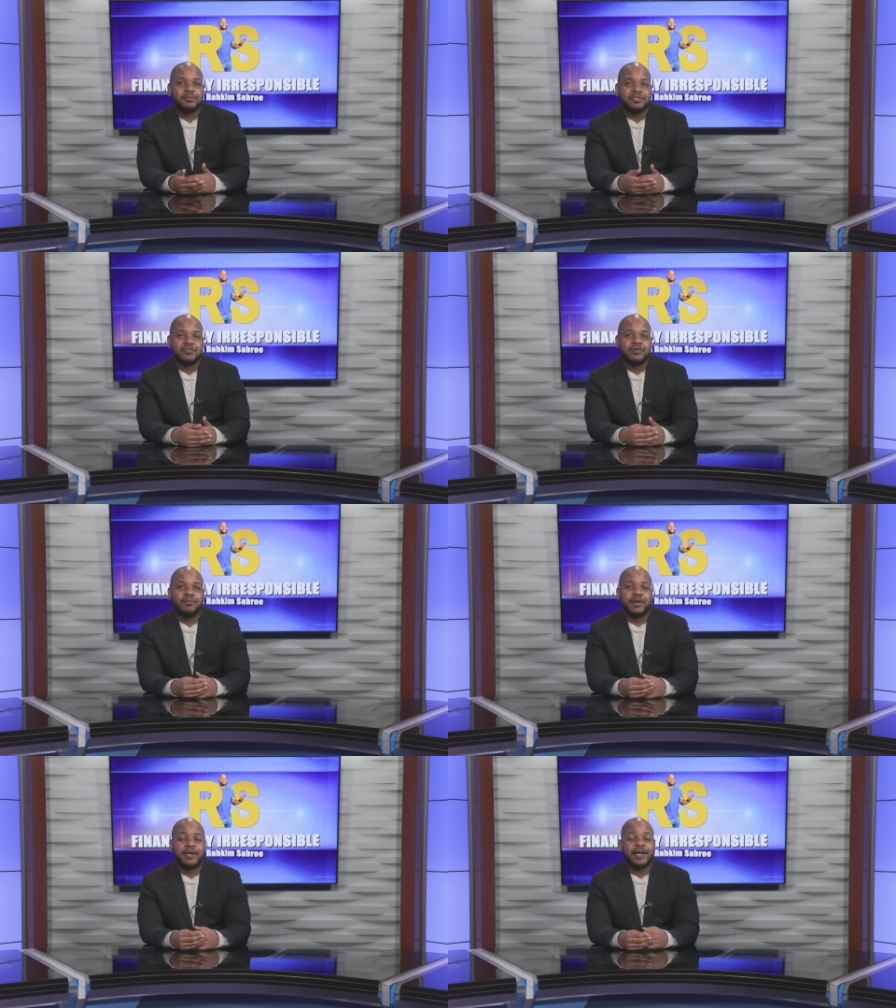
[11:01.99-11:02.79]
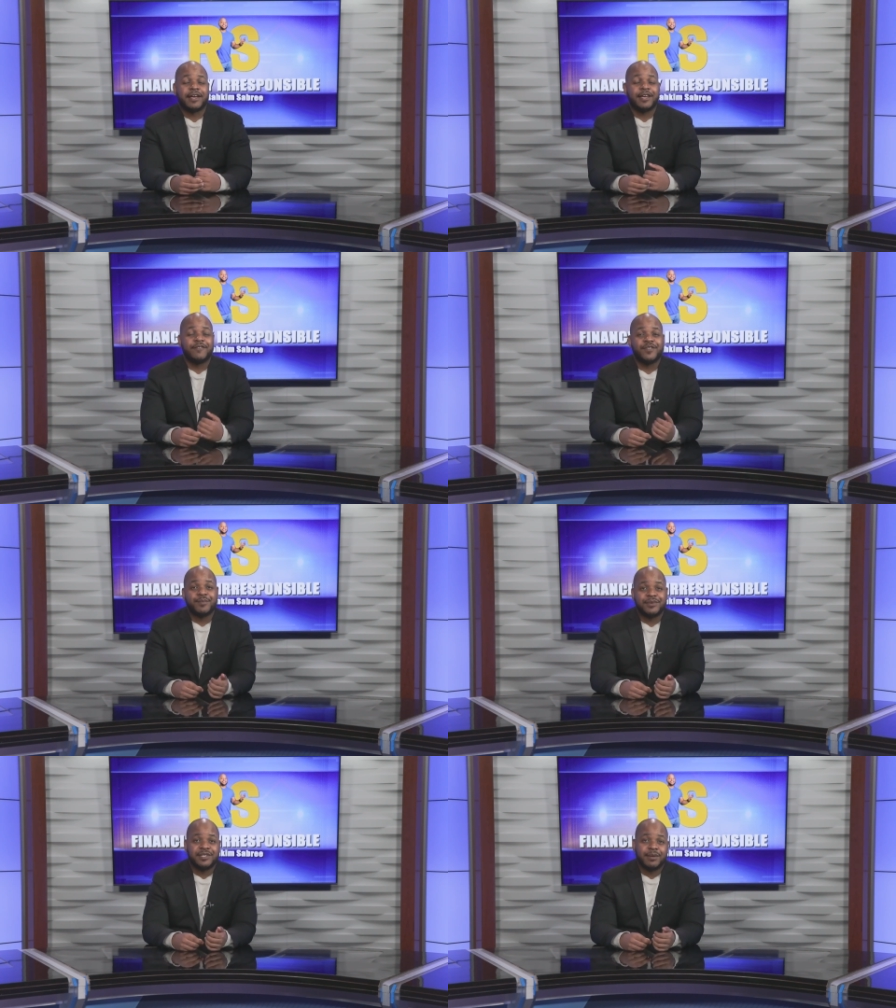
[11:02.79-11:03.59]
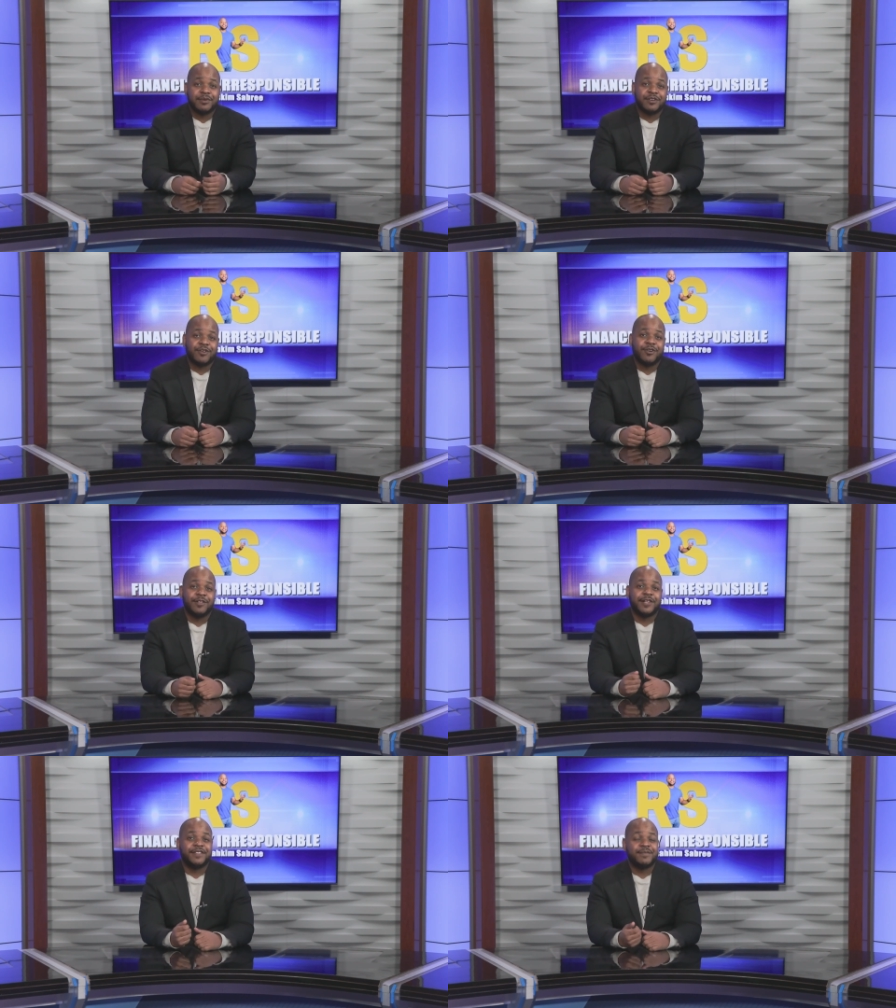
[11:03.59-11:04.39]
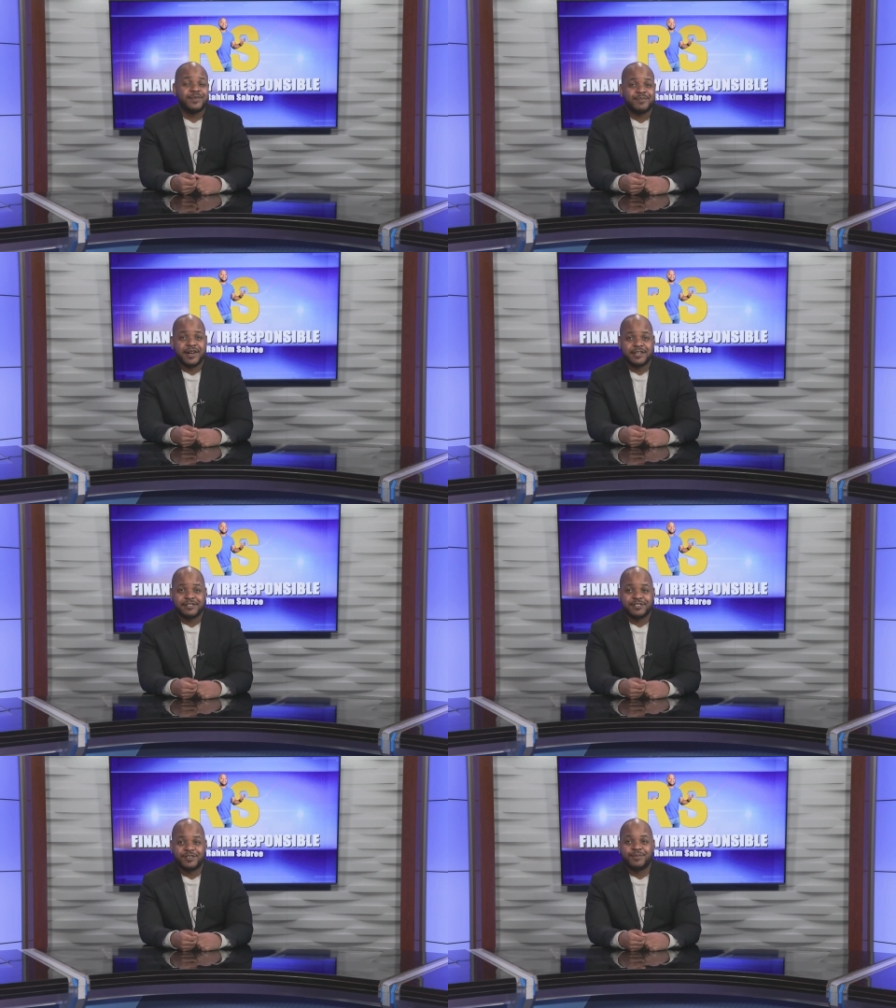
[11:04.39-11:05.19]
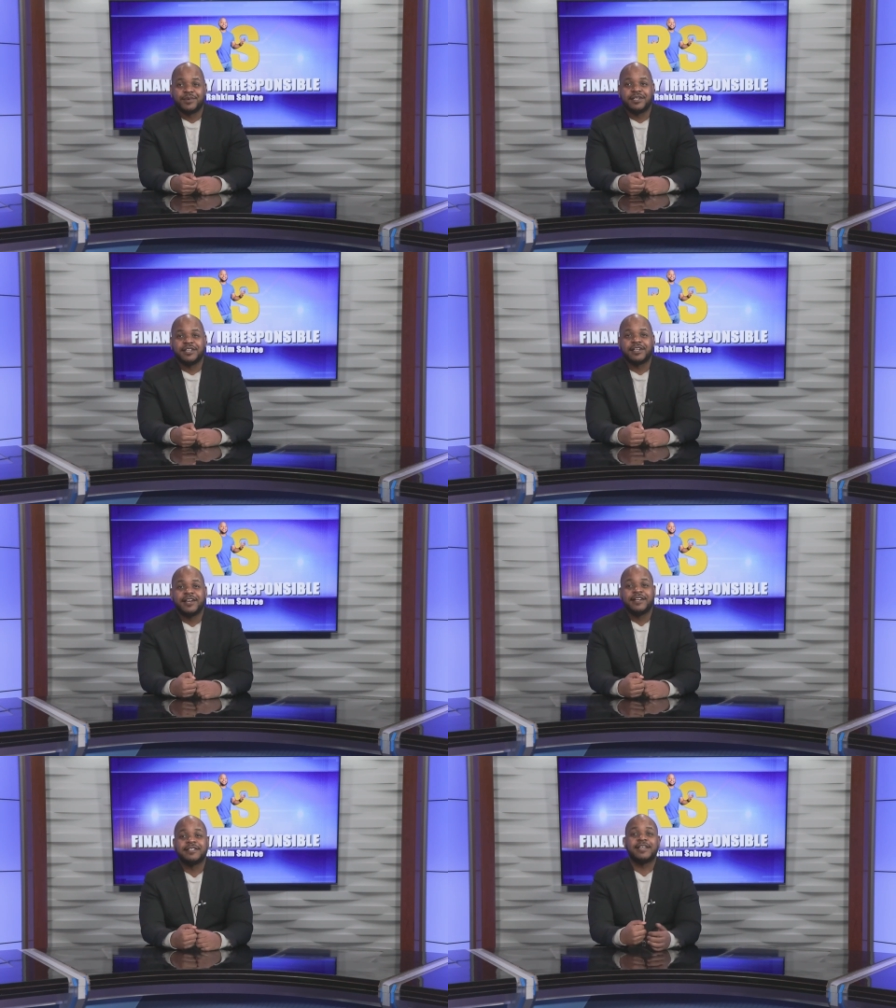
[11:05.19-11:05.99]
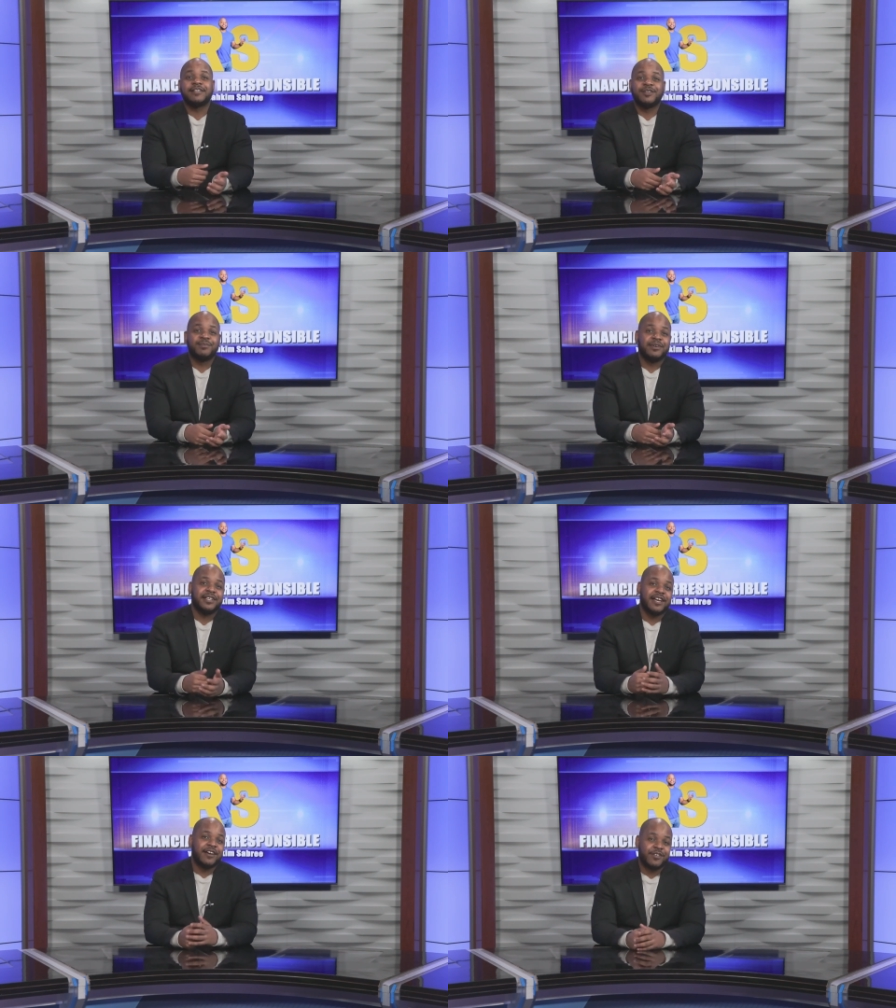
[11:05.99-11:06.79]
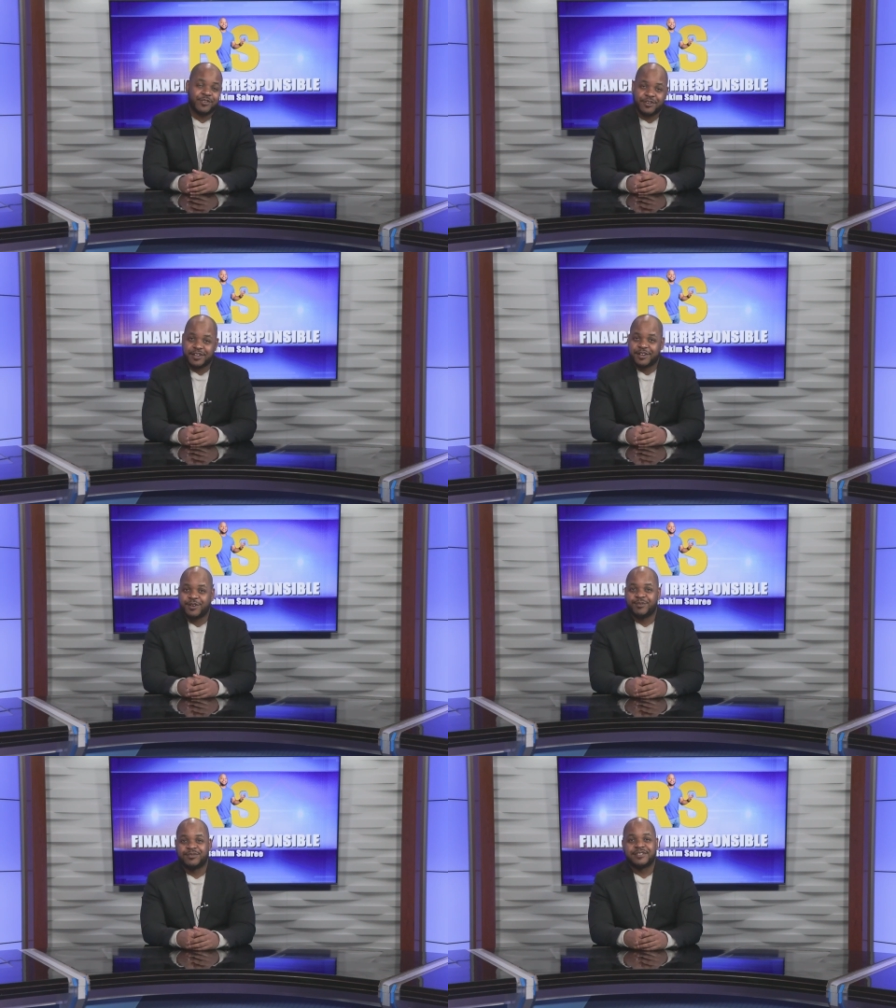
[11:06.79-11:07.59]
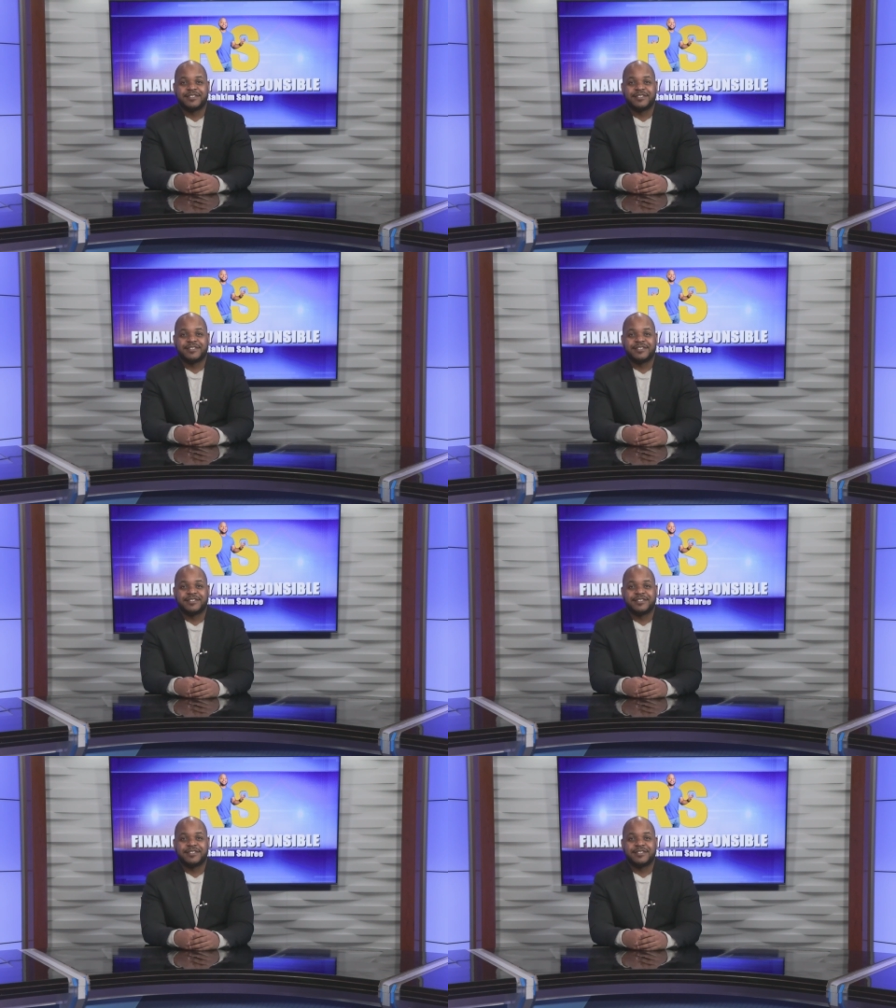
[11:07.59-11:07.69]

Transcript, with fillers: them to the bank, give them a debit card, let them deposit their money, take their money out of their account,